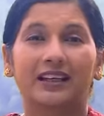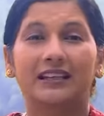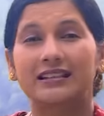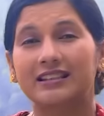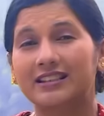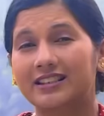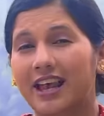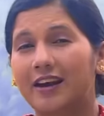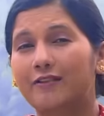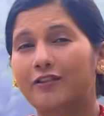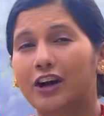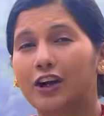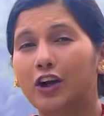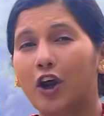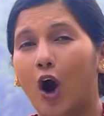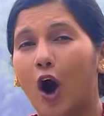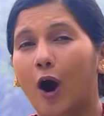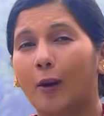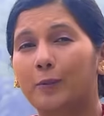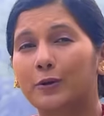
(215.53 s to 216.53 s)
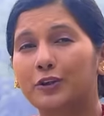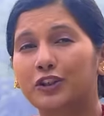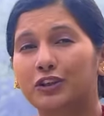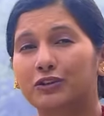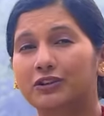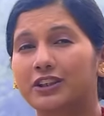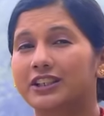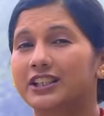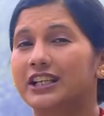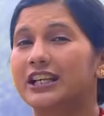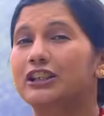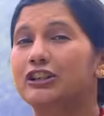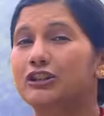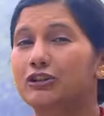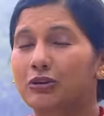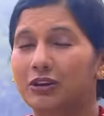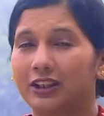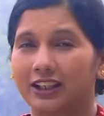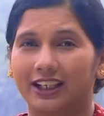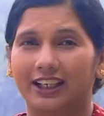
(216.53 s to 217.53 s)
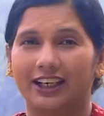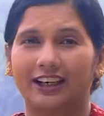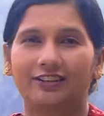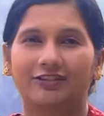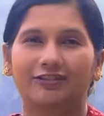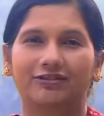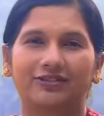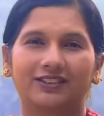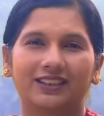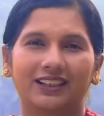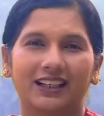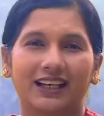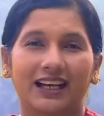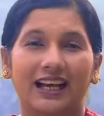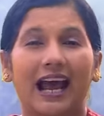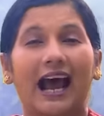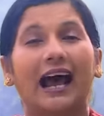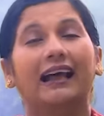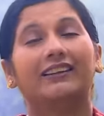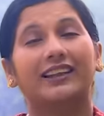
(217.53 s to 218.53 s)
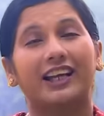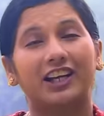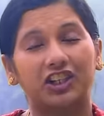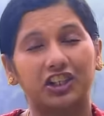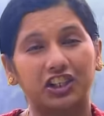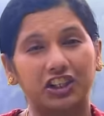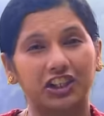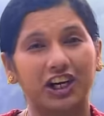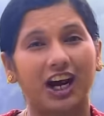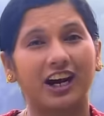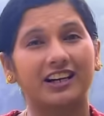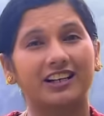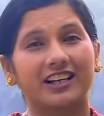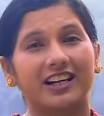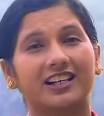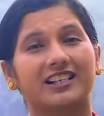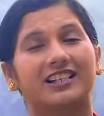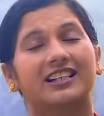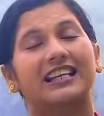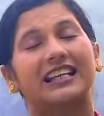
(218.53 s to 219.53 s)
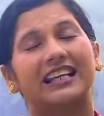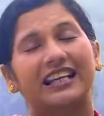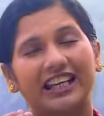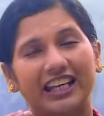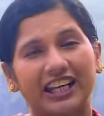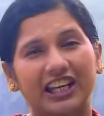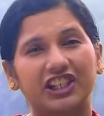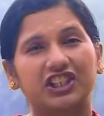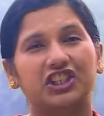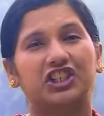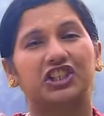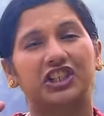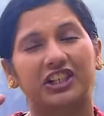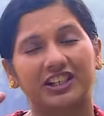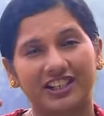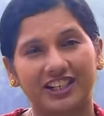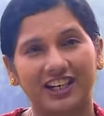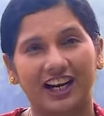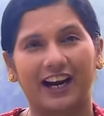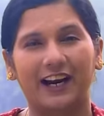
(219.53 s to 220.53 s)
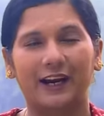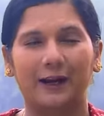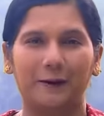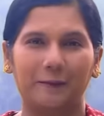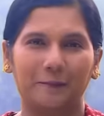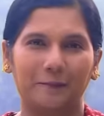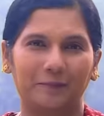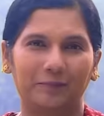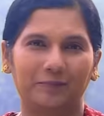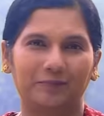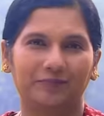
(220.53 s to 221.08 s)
Several opportunities to love, and they shunned it each time.